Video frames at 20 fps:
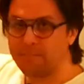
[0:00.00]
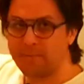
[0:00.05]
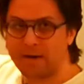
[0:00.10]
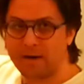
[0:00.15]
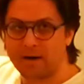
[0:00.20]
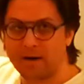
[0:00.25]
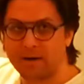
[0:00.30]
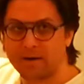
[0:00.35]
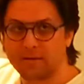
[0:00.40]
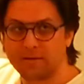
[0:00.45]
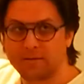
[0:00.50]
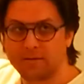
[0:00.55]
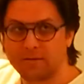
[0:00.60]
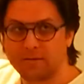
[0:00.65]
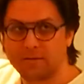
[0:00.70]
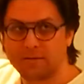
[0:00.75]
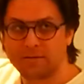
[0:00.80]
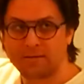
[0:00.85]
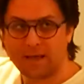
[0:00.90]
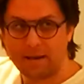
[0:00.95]
want to
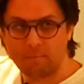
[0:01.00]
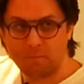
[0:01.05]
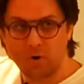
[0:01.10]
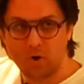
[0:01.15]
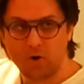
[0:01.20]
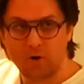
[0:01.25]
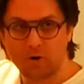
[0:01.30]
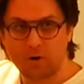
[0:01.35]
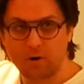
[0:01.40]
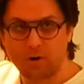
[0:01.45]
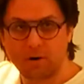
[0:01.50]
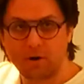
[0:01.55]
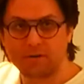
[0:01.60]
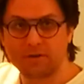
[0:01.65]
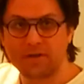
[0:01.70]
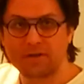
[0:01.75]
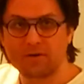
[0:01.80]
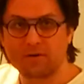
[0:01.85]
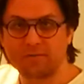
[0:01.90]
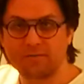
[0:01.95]
live with in the
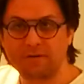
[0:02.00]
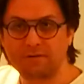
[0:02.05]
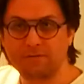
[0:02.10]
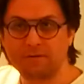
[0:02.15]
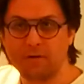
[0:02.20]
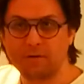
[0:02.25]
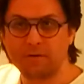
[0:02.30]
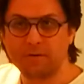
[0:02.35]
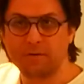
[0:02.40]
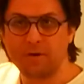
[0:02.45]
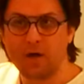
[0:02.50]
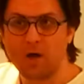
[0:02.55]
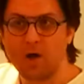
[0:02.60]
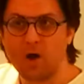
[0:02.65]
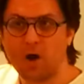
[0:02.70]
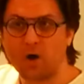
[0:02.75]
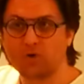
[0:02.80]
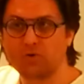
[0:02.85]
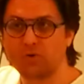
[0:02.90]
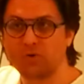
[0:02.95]
following cycle. So
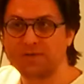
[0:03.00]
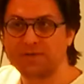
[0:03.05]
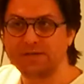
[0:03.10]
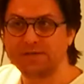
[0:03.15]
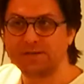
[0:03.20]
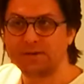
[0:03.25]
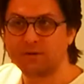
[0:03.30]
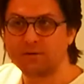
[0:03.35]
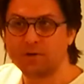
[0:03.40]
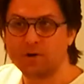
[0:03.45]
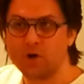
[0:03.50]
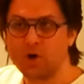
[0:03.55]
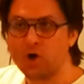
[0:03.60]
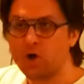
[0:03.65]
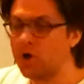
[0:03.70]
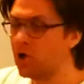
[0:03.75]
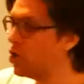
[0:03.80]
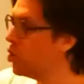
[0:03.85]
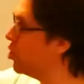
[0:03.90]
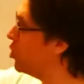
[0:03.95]
here
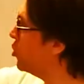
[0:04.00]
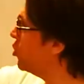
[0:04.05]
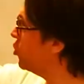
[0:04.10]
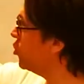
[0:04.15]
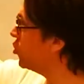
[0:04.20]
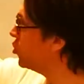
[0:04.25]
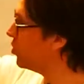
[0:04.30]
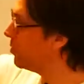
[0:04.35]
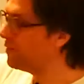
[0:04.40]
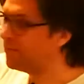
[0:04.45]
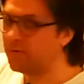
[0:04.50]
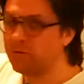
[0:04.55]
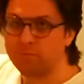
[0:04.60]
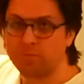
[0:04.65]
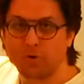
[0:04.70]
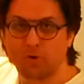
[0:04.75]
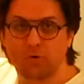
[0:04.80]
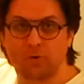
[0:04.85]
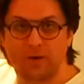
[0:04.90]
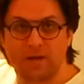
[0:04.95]
you prepare
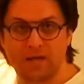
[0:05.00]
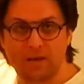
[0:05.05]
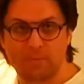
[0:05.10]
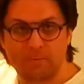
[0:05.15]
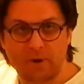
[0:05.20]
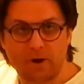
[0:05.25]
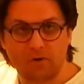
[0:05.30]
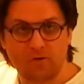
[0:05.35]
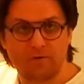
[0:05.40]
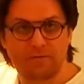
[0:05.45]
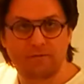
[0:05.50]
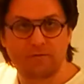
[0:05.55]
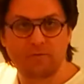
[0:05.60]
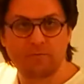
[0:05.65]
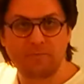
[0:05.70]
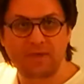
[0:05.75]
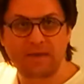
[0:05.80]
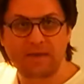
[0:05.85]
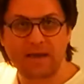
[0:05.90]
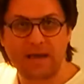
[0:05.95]
your
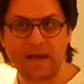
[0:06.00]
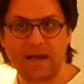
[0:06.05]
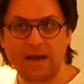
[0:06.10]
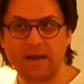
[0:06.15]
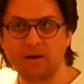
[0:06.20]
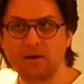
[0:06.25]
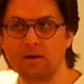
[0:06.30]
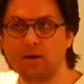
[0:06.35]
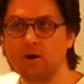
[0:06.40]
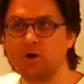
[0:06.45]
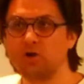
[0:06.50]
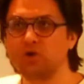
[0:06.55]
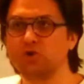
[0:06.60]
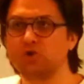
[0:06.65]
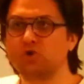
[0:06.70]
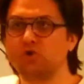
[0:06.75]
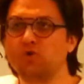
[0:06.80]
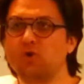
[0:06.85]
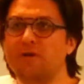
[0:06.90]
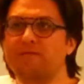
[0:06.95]
death being
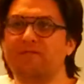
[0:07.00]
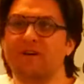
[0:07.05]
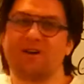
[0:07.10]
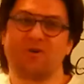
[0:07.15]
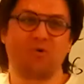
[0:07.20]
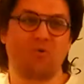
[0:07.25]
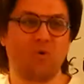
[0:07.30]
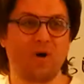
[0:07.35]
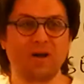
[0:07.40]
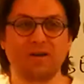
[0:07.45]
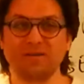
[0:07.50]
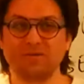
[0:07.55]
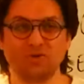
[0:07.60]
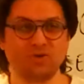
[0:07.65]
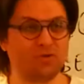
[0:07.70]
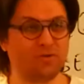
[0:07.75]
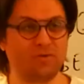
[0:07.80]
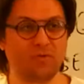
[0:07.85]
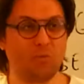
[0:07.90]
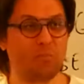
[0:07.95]
alive, saying to
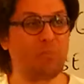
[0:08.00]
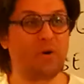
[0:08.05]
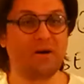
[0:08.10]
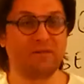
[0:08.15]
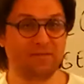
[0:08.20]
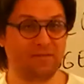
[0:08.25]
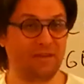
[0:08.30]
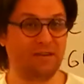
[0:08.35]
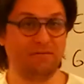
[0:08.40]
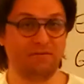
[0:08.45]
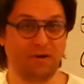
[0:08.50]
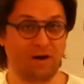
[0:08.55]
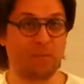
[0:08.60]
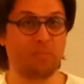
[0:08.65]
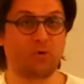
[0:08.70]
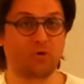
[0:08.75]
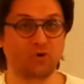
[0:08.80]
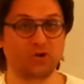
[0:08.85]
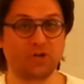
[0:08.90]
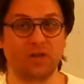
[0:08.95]
yourself, I
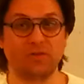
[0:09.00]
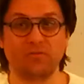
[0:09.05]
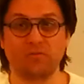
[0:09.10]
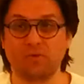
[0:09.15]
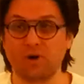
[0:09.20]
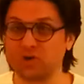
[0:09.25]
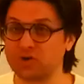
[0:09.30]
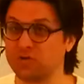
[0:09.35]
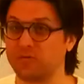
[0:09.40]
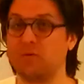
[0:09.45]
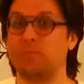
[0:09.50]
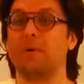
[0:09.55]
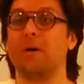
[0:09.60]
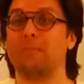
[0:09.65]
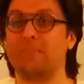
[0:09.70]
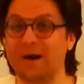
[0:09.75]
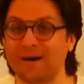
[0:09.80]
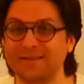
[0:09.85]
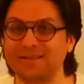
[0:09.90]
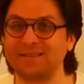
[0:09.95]
want to burn by the
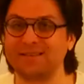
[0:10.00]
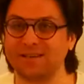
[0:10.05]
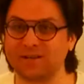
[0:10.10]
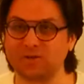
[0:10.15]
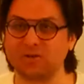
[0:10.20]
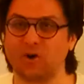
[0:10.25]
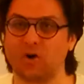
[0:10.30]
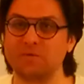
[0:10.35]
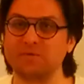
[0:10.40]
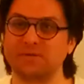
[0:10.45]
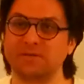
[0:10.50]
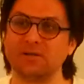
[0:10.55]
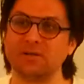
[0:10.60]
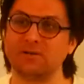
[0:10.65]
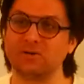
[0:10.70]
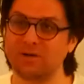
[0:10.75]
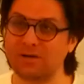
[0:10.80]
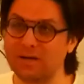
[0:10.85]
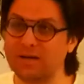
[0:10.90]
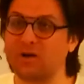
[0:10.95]
fire of
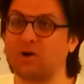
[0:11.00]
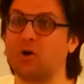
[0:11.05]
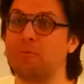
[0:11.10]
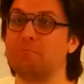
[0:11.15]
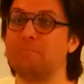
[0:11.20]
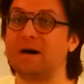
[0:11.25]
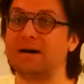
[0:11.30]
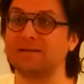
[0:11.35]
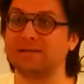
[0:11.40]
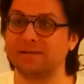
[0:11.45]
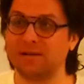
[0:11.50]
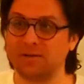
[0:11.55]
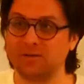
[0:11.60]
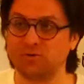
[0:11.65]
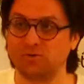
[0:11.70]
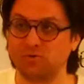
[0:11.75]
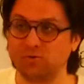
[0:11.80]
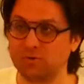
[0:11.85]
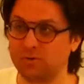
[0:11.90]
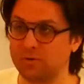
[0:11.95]
Michael
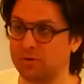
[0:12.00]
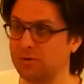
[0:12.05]
what